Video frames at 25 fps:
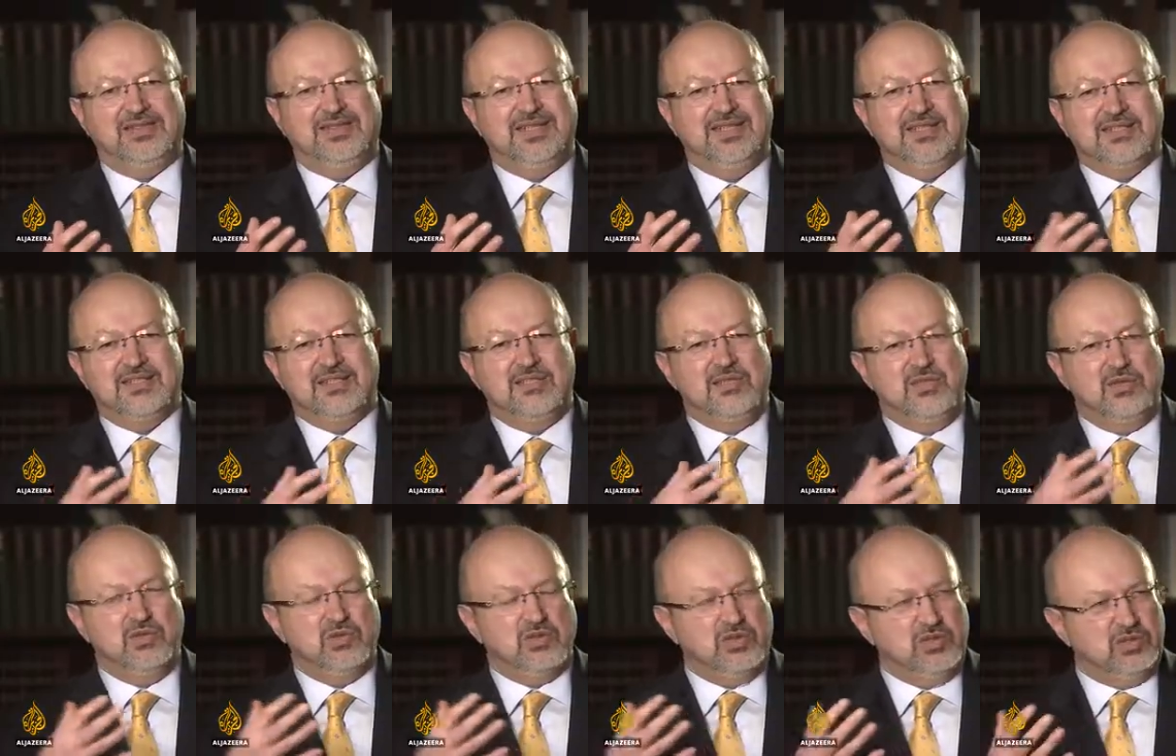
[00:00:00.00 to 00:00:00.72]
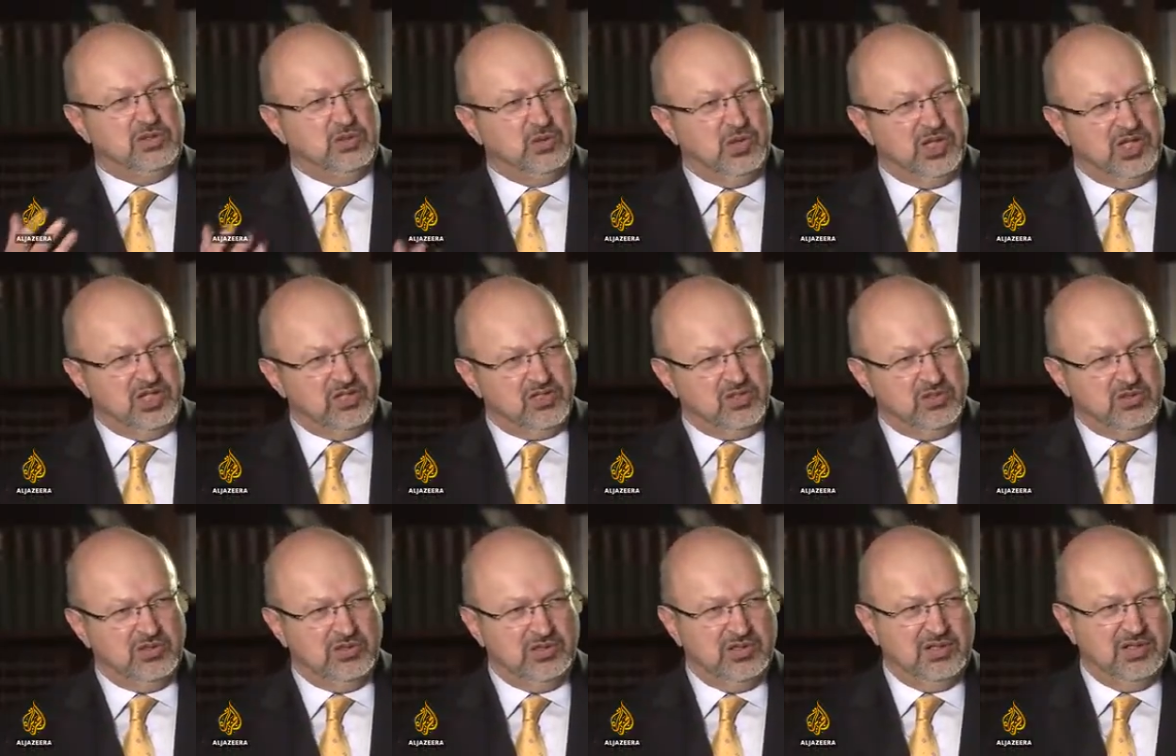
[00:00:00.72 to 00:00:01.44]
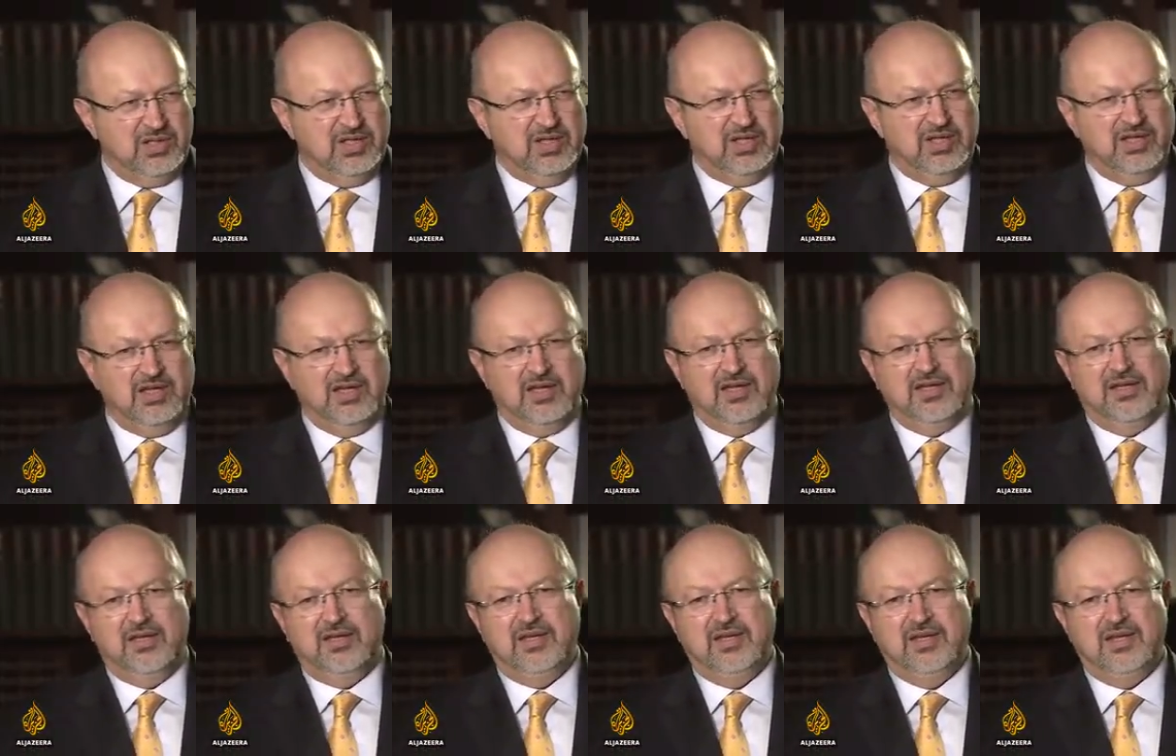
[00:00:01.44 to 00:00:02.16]
its new situation,
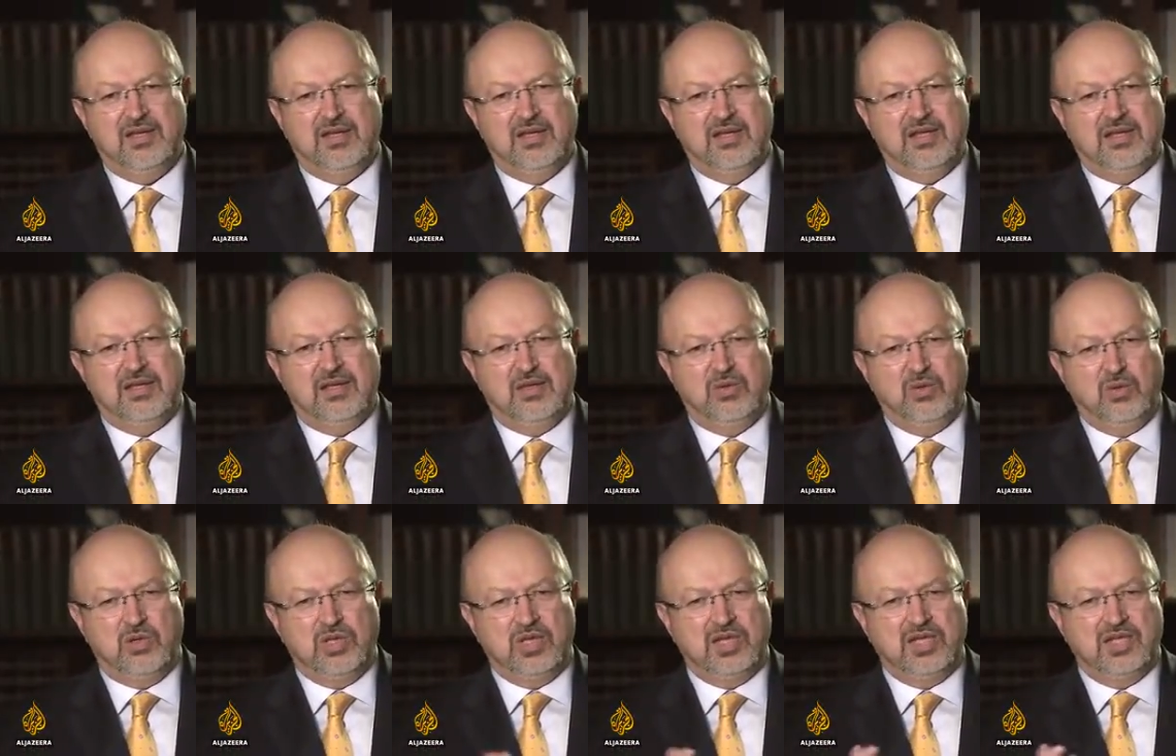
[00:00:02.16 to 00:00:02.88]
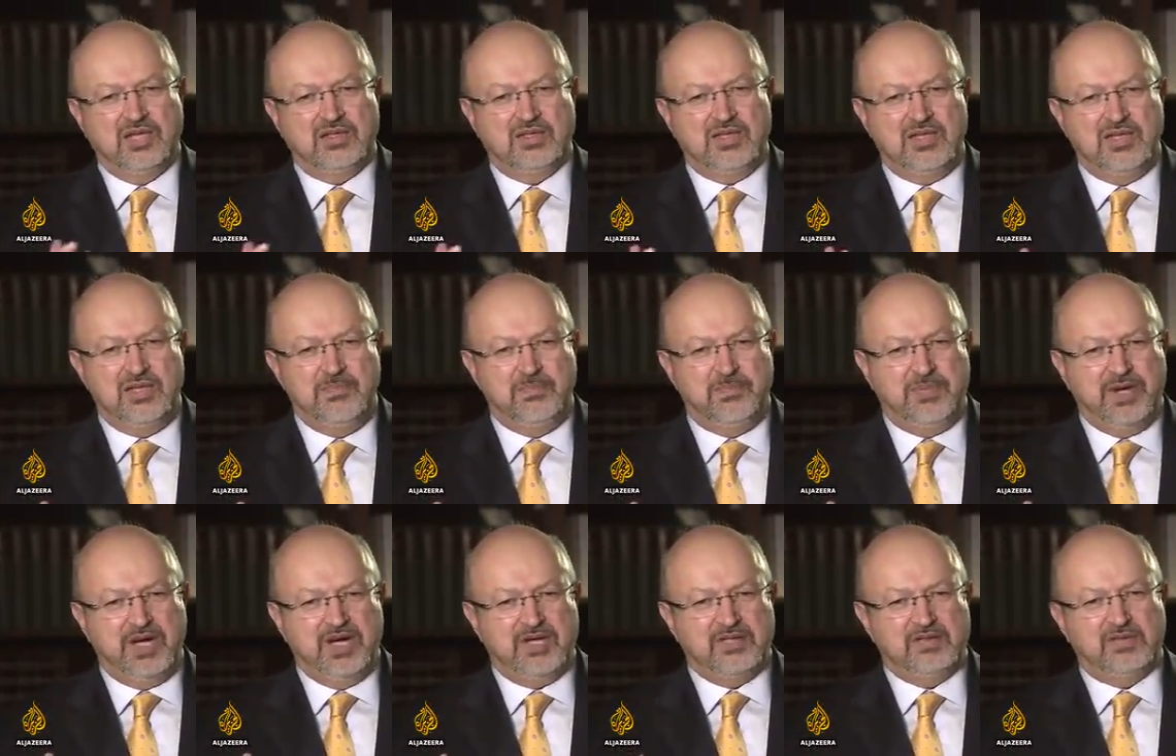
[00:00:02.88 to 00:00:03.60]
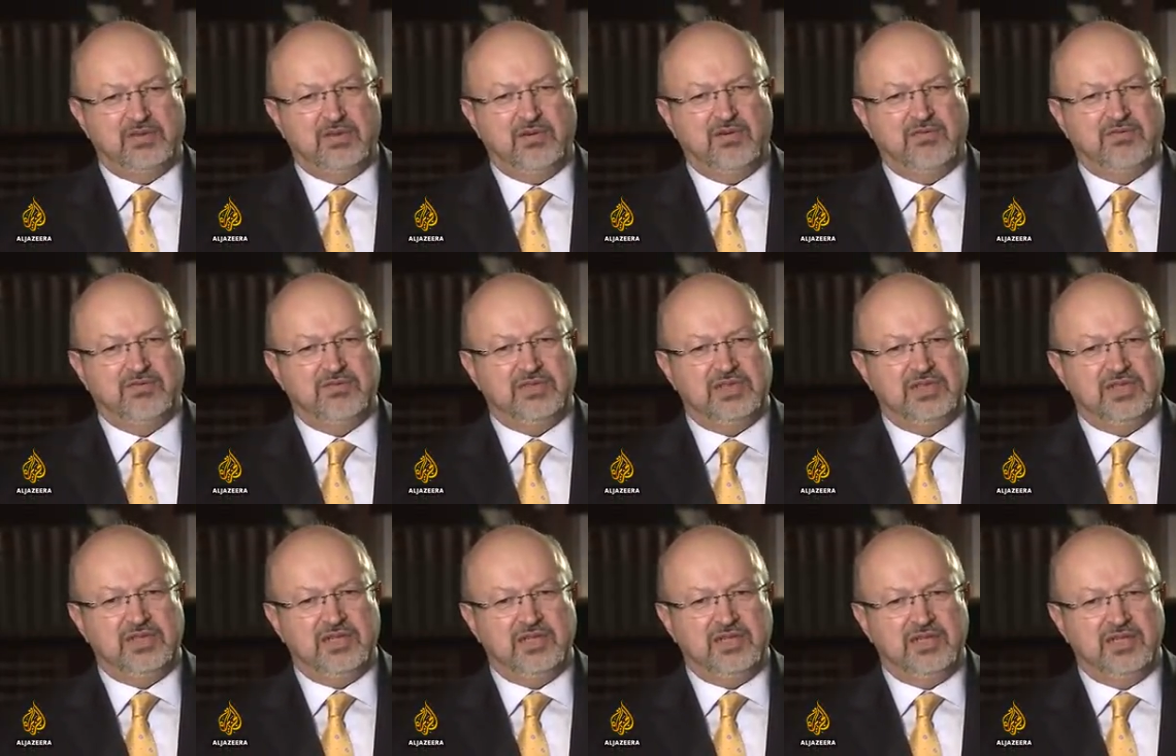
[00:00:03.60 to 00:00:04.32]
looking at the impact of
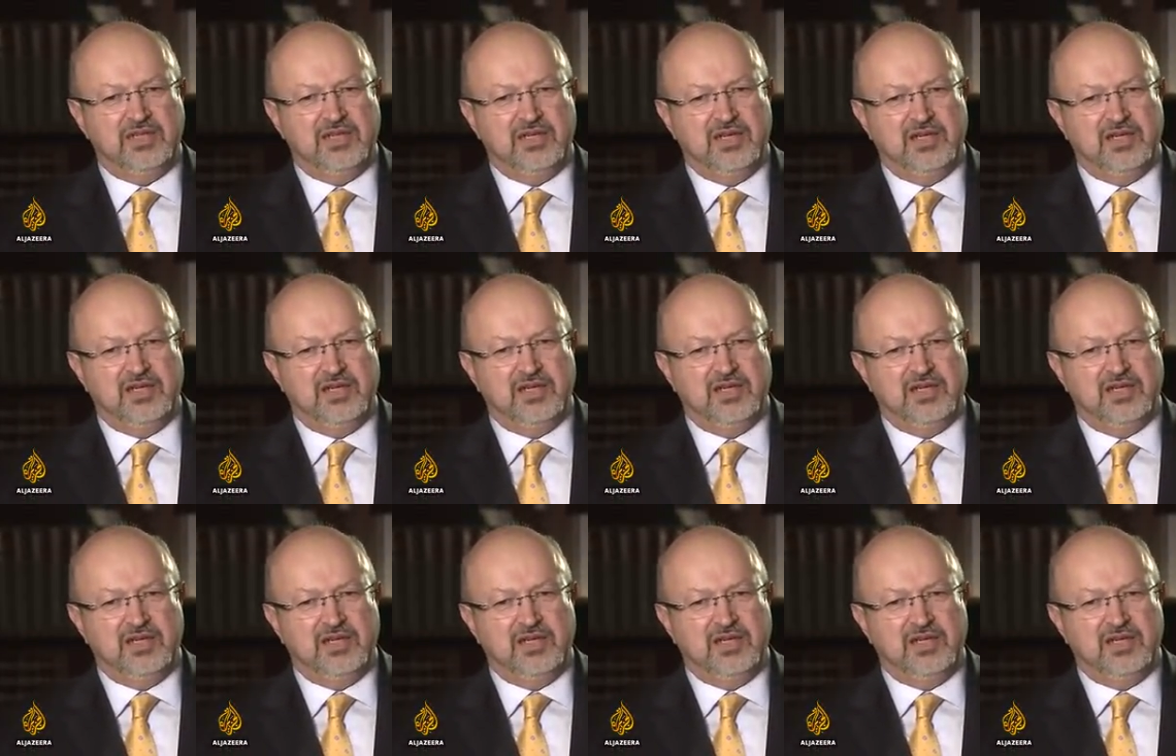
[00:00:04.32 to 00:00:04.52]
the